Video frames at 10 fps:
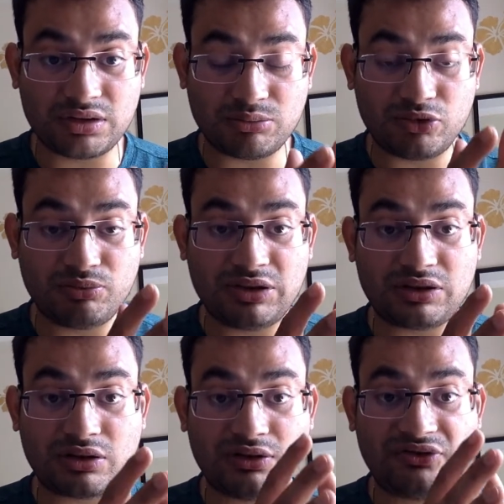
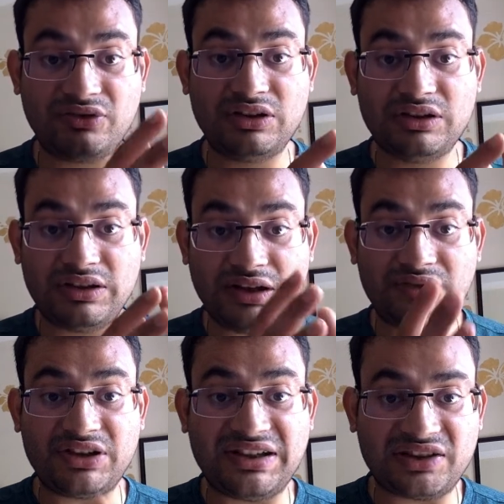movement of
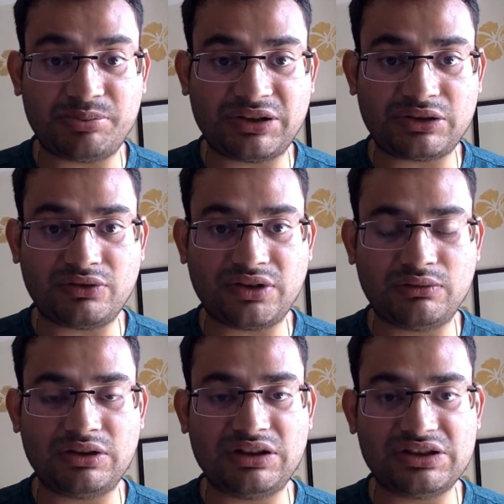every aspect of
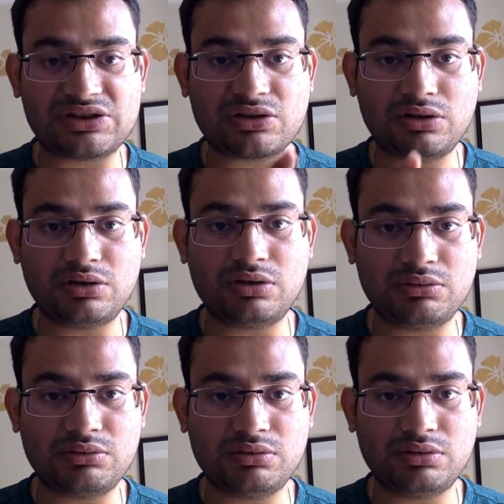governance or
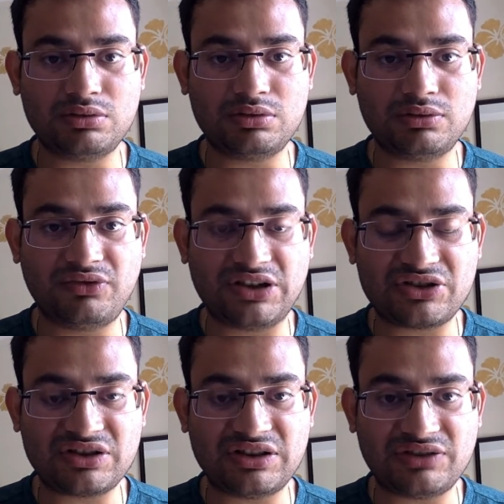
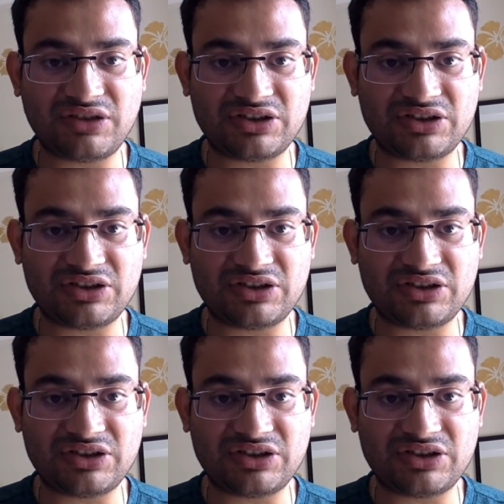functioning